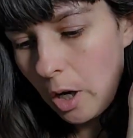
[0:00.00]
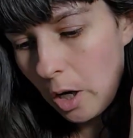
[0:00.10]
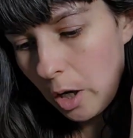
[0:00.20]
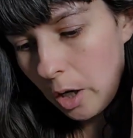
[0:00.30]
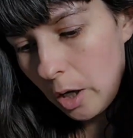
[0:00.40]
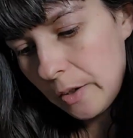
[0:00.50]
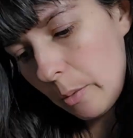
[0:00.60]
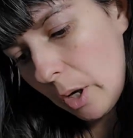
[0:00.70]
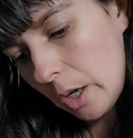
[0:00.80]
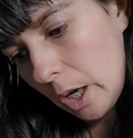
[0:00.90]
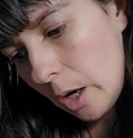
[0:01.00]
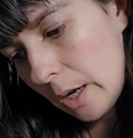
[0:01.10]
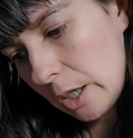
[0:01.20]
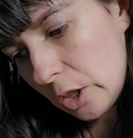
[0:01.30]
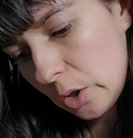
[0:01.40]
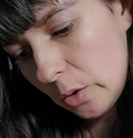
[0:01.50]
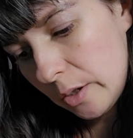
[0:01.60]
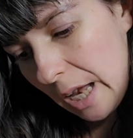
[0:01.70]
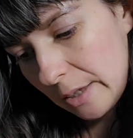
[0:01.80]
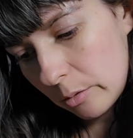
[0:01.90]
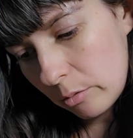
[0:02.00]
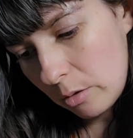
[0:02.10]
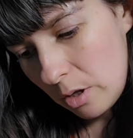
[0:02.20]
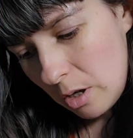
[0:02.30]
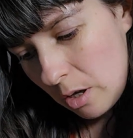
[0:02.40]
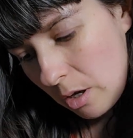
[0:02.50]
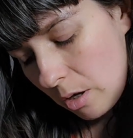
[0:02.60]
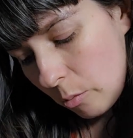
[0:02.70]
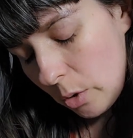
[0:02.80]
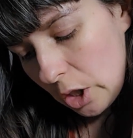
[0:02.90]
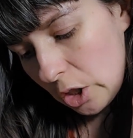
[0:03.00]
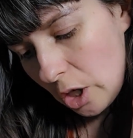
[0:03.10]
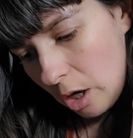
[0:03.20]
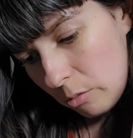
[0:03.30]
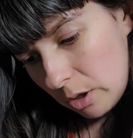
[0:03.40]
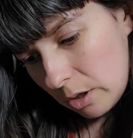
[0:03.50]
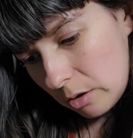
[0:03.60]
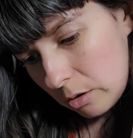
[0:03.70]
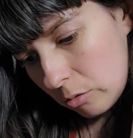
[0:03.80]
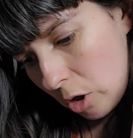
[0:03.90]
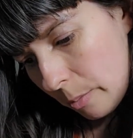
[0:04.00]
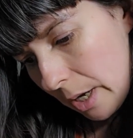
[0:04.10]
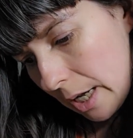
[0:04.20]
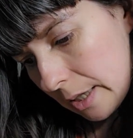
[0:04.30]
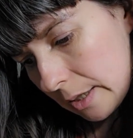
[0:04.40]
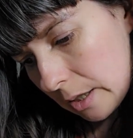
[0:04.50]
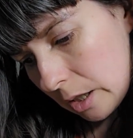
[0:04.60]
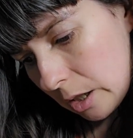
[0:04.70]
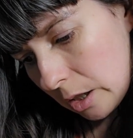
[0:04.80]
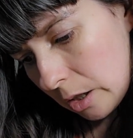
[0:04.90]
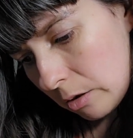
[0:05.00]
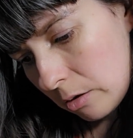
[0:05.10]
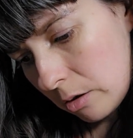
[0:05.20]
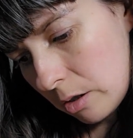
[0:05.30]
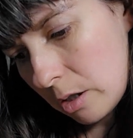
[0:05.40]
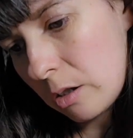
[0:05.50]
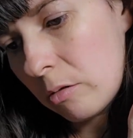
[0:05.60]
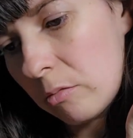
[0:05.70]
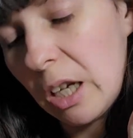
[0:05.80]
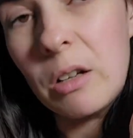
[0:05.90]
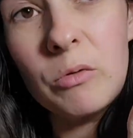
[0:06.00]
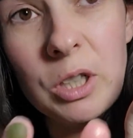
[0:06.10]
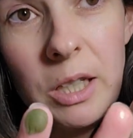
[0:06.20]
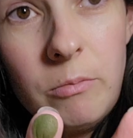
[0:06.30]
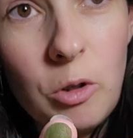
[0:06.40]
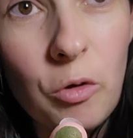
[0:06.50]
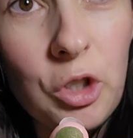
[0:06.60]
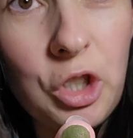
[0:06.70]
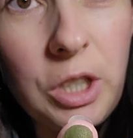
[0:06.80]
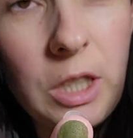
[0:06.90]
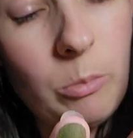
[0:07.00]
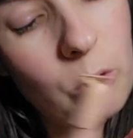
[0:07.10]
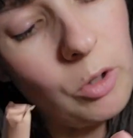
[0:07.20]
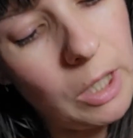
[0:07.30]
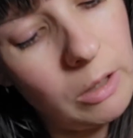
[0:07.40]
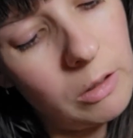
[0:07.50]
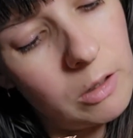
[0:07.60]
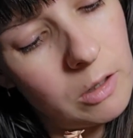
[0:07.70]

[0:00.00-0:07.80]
And now we're going to go into Nettle, which I would describe it as like a really grungy deep green.